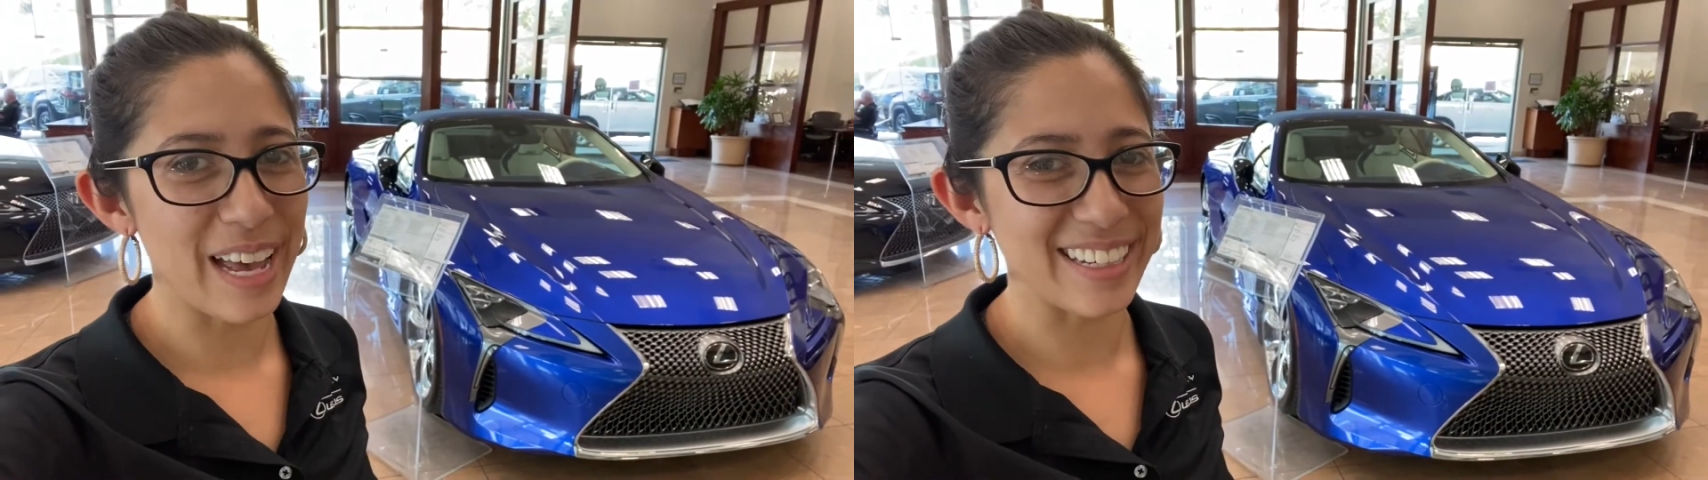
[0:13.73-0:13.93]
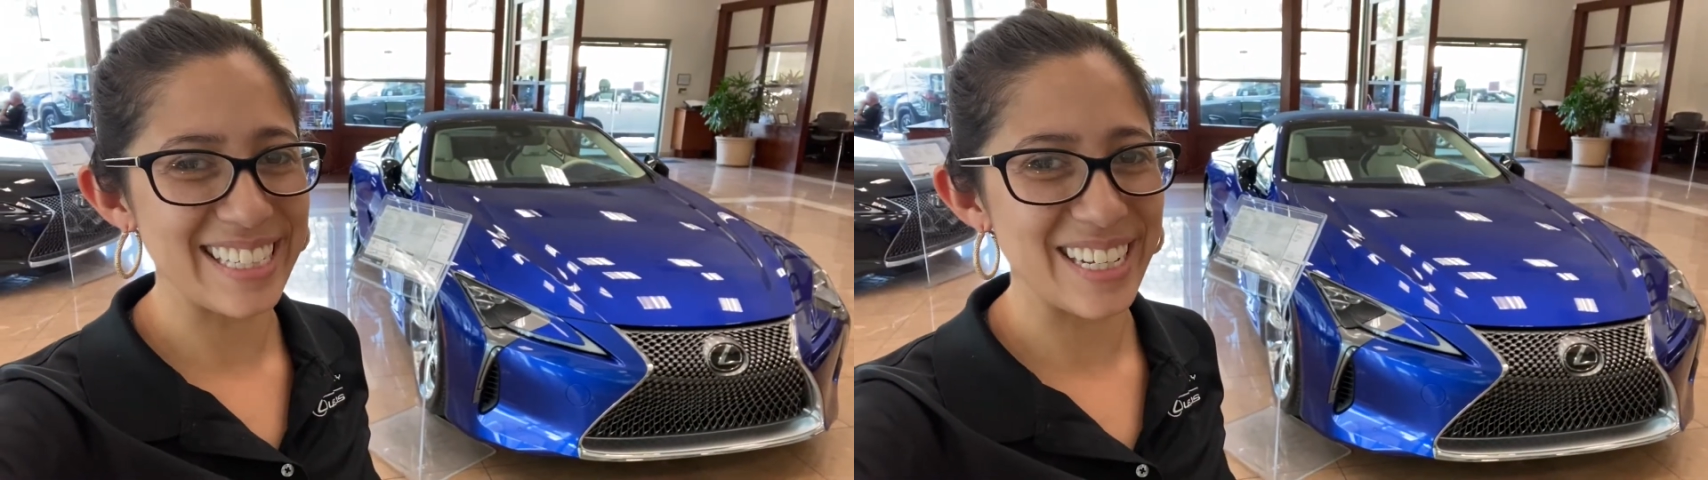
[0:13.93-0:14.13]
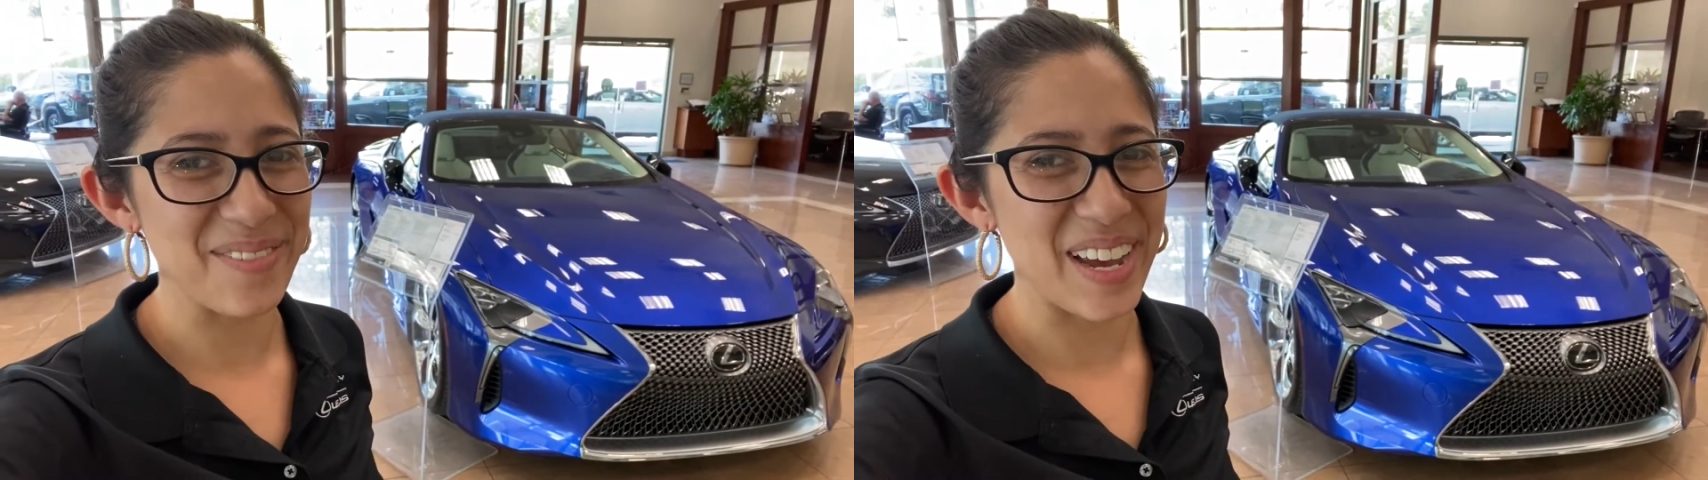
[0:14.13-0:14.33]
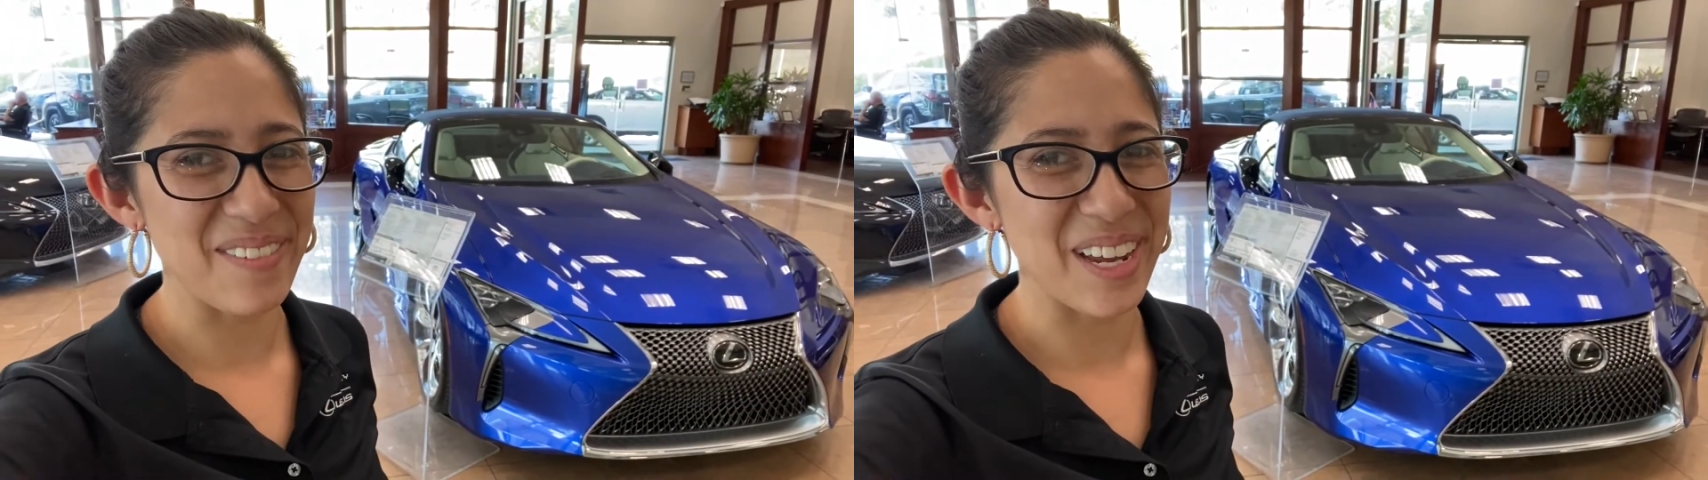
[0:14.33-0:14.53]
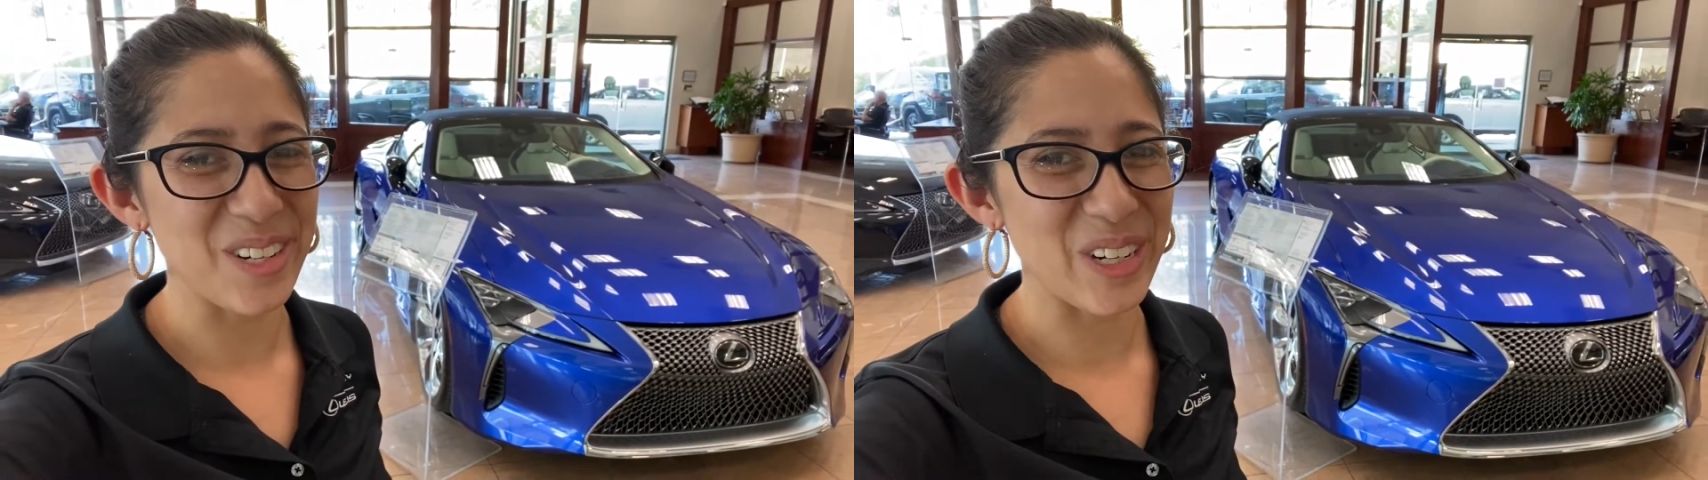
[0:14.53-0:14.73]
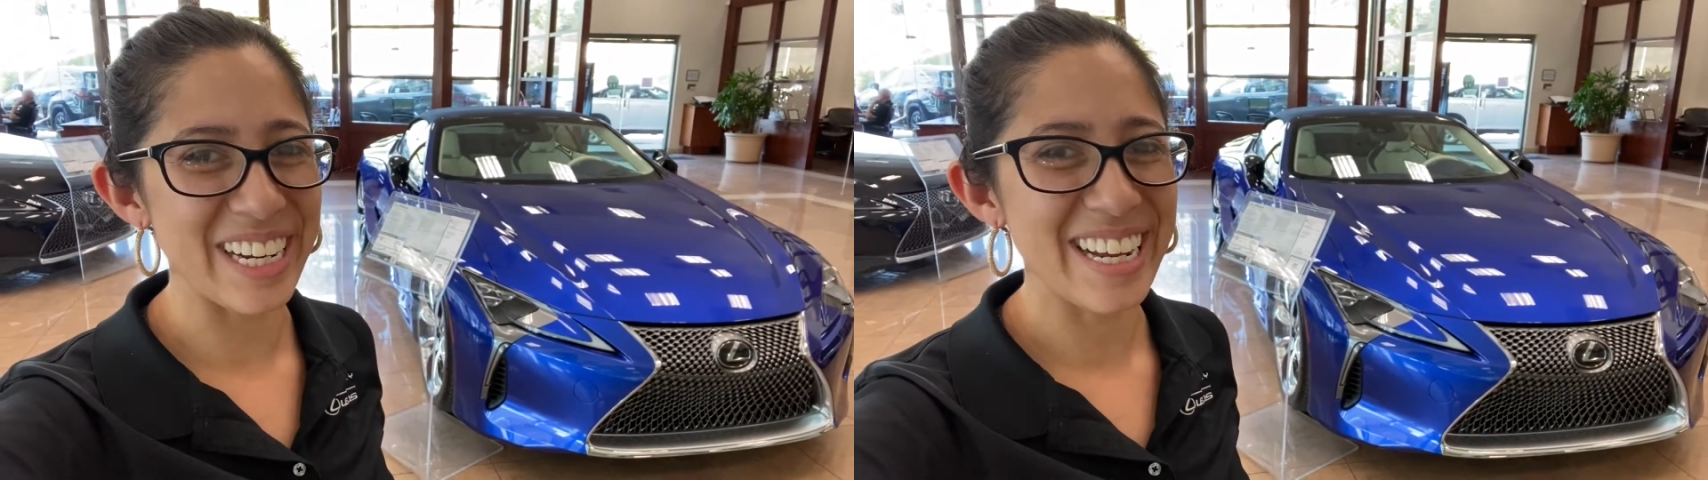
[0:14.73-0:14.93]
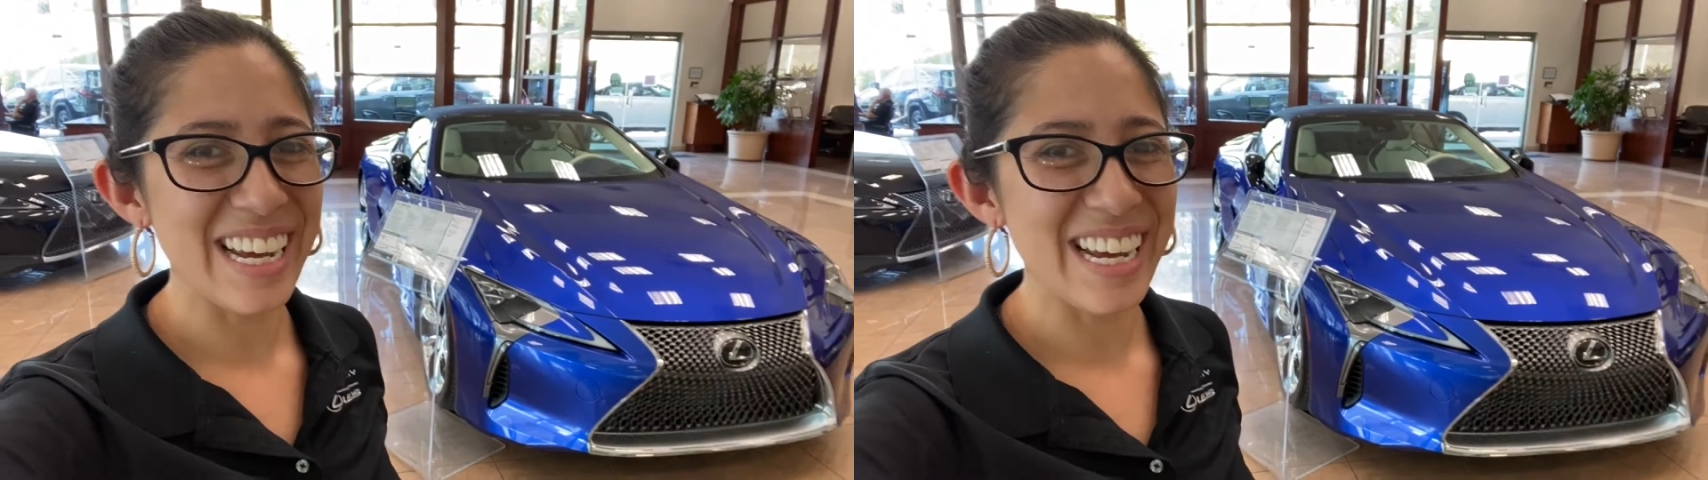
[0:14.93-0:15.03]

LC 500.